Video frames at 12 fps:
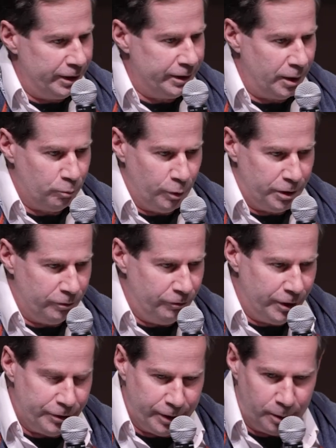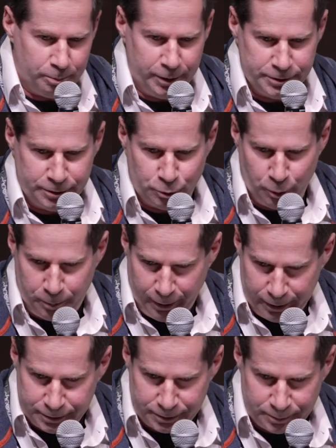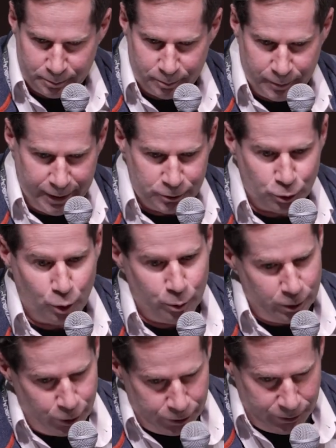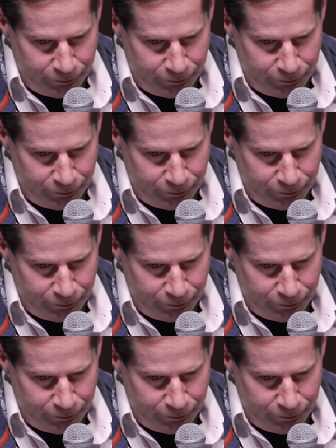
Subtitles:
end up with a very unpleasant surprise. And so will your